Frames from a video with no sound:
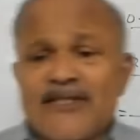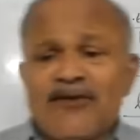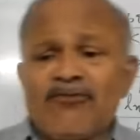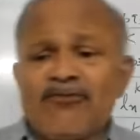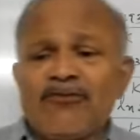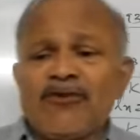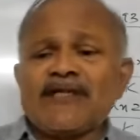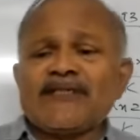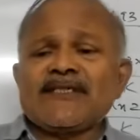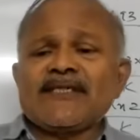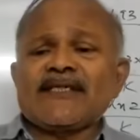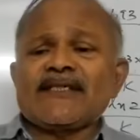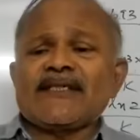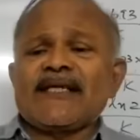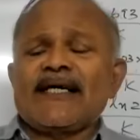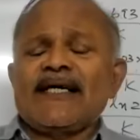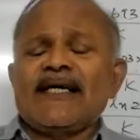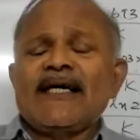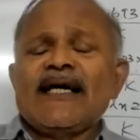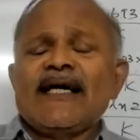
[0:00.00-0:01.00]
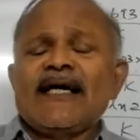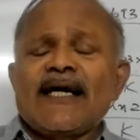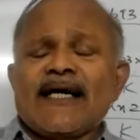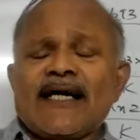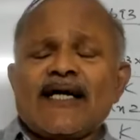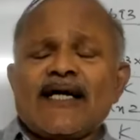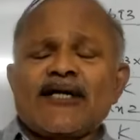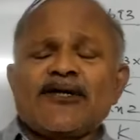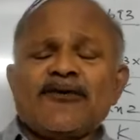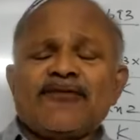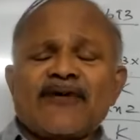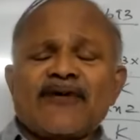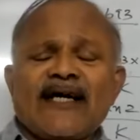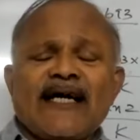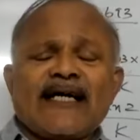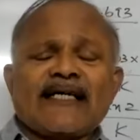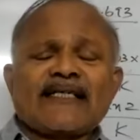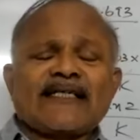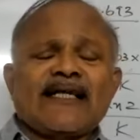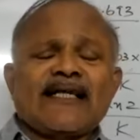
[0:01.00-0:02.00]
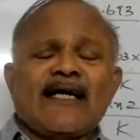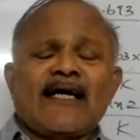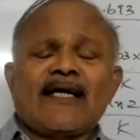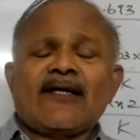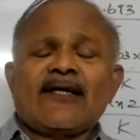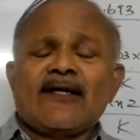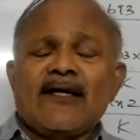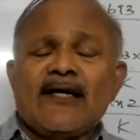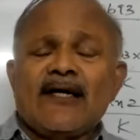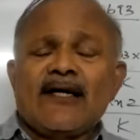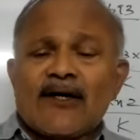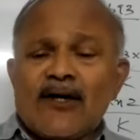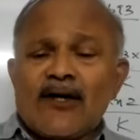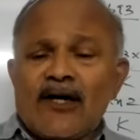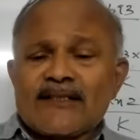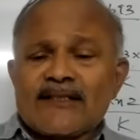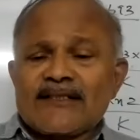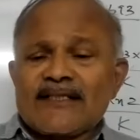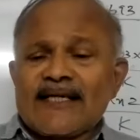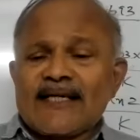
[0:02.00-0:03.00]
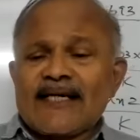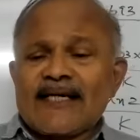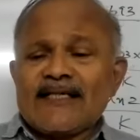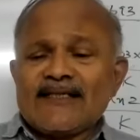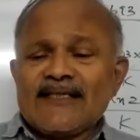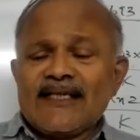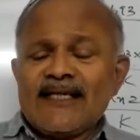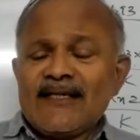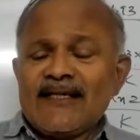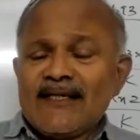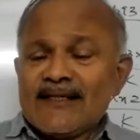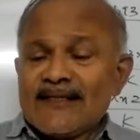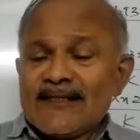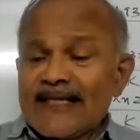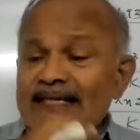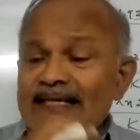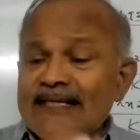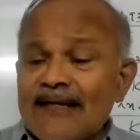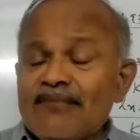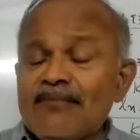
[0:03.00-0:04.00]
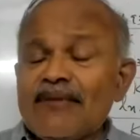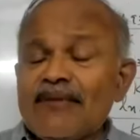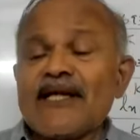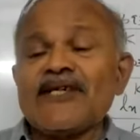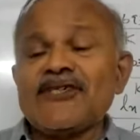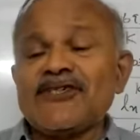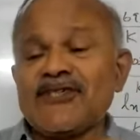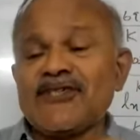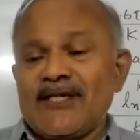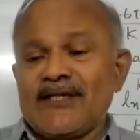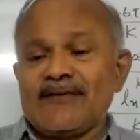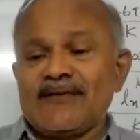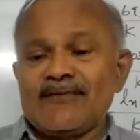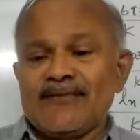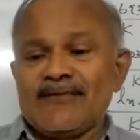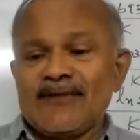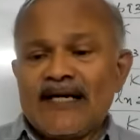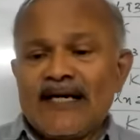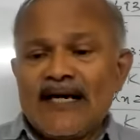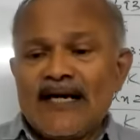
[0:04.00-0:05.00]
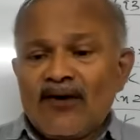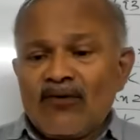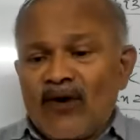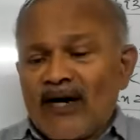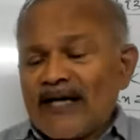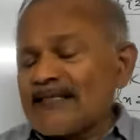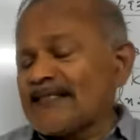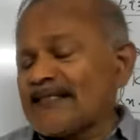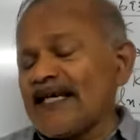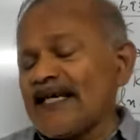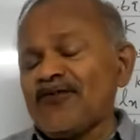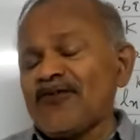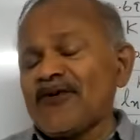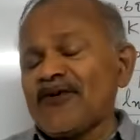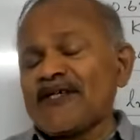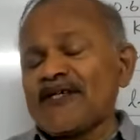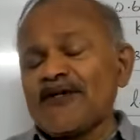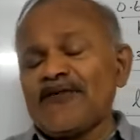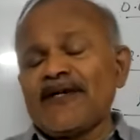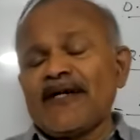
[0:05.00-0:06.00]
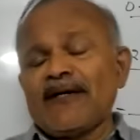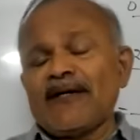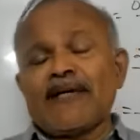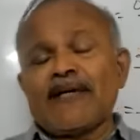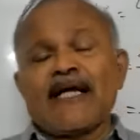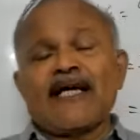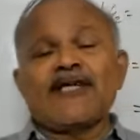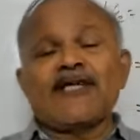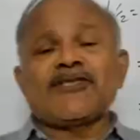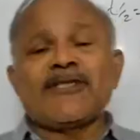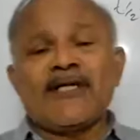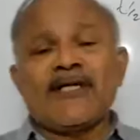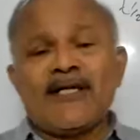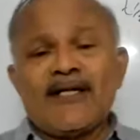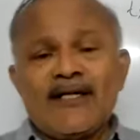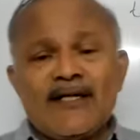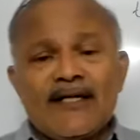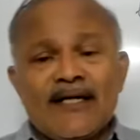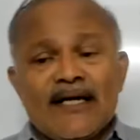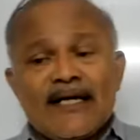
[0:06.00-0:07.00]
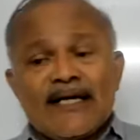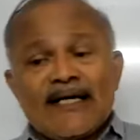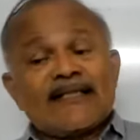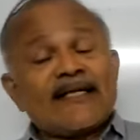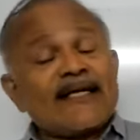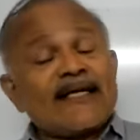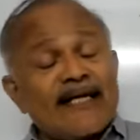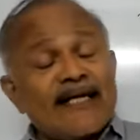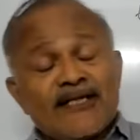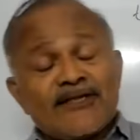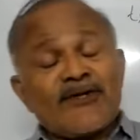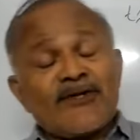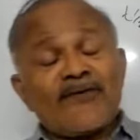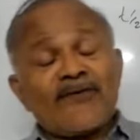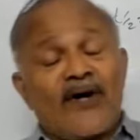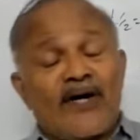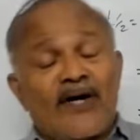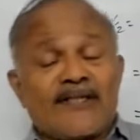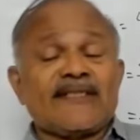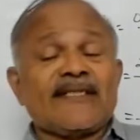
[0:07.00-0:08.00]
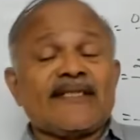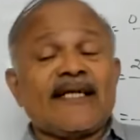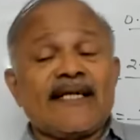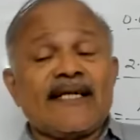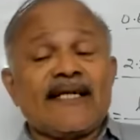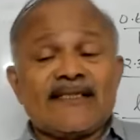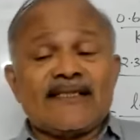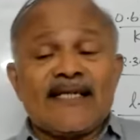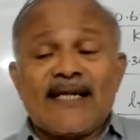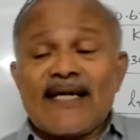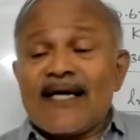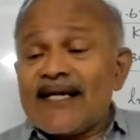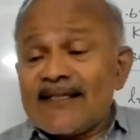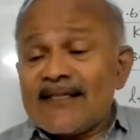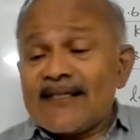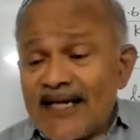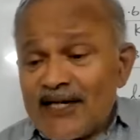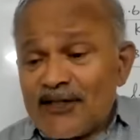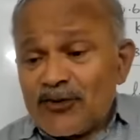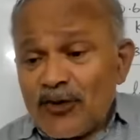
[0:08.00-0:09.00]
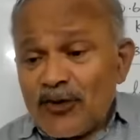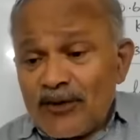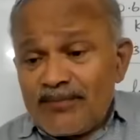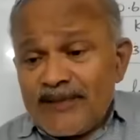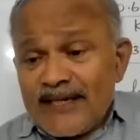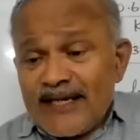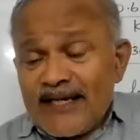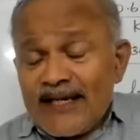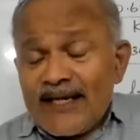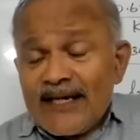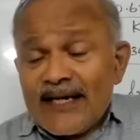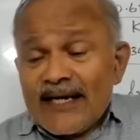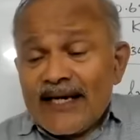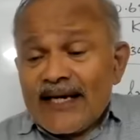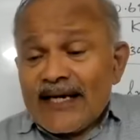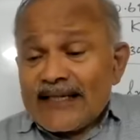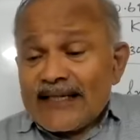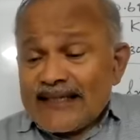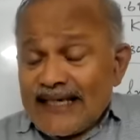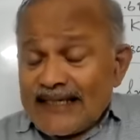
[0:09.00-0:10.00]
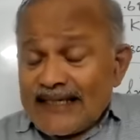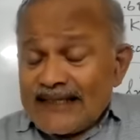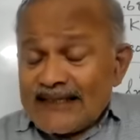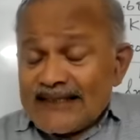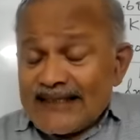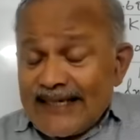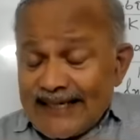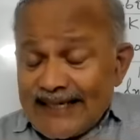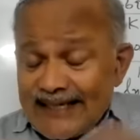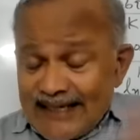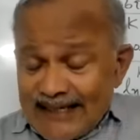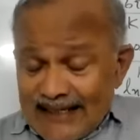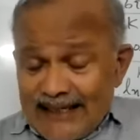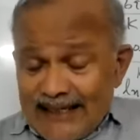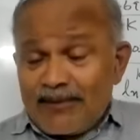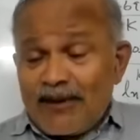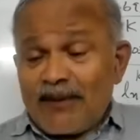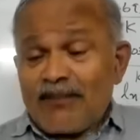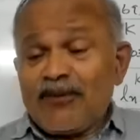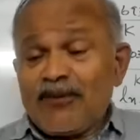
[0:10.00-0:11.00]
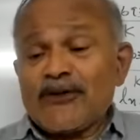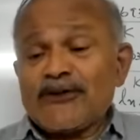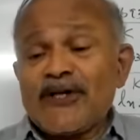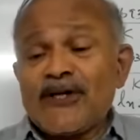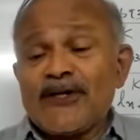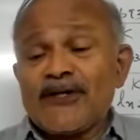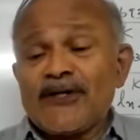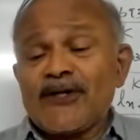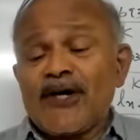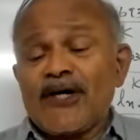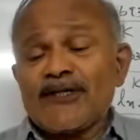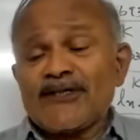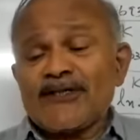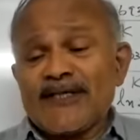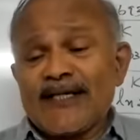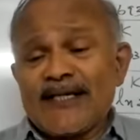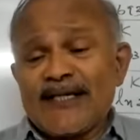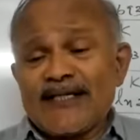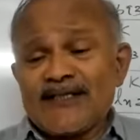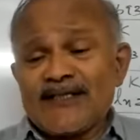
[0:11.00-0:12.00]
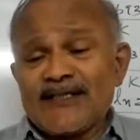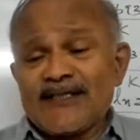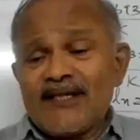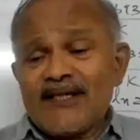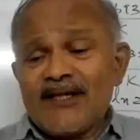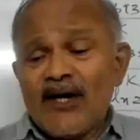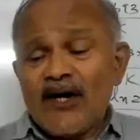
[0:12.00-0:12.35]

influencing the rate of reaction are concentration, then temperature. What is the effect of temperature? In the case of concentration, either it will be that is directly proportional to the concentration,